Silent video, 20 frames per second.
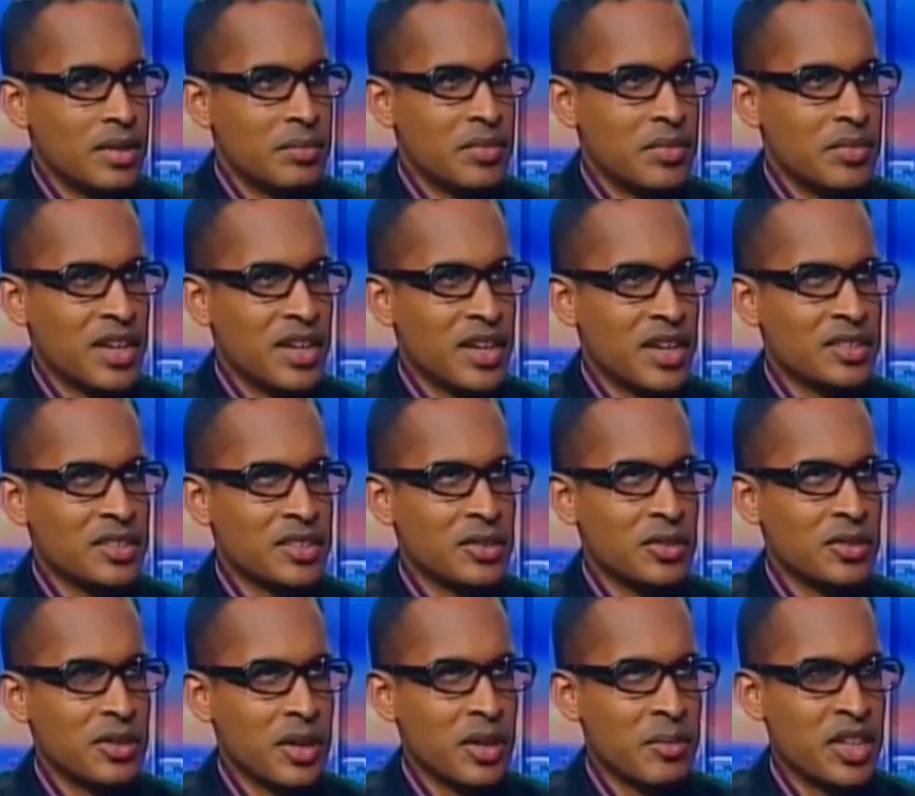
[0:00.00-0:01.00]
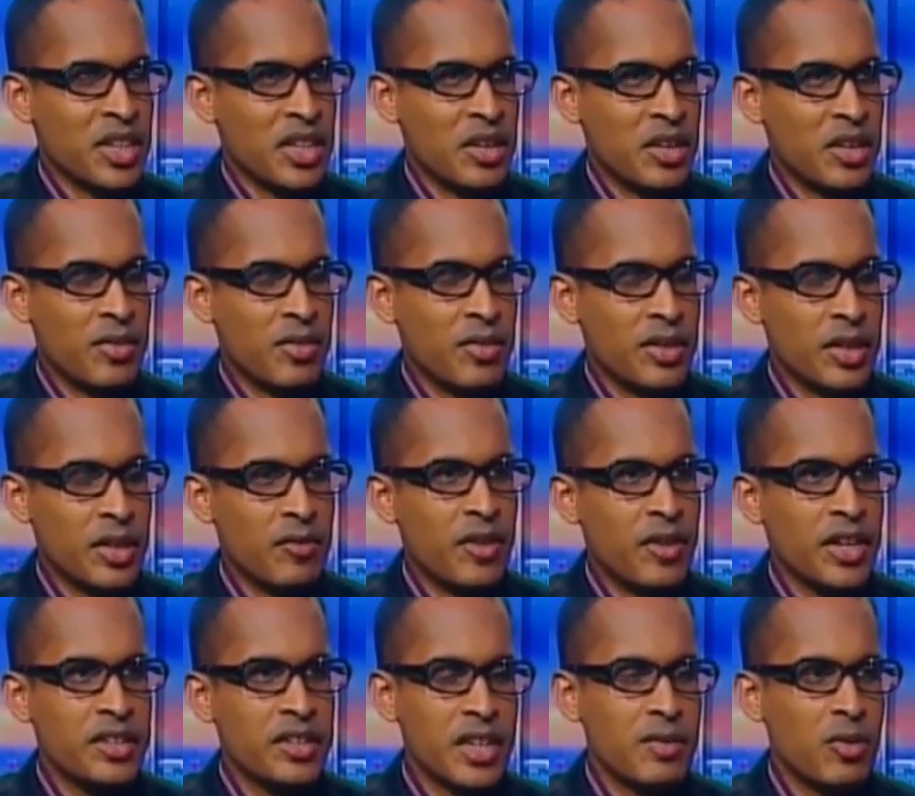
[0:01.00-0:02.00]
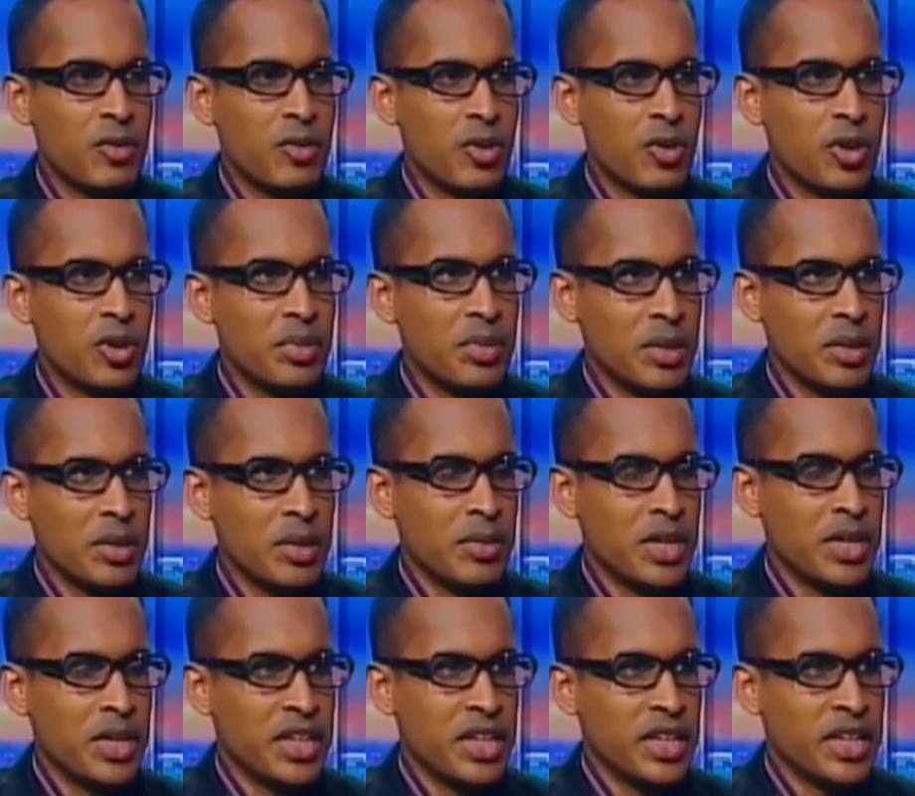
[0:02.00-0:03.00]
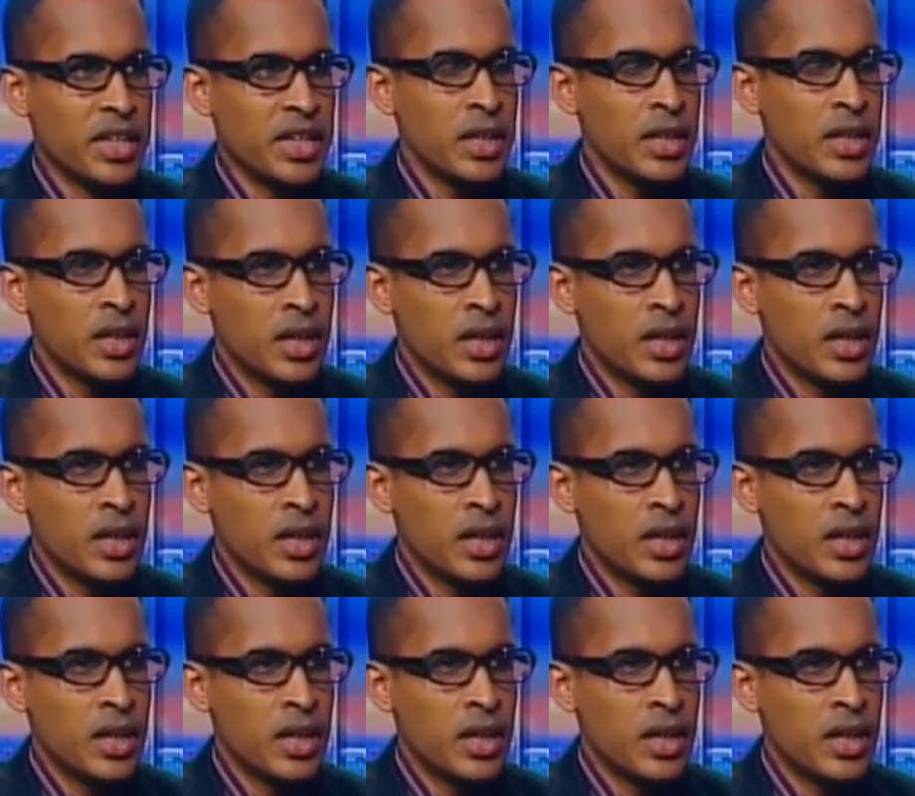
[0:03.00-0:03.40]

Yeah, so I mean the effect really won't be immediate.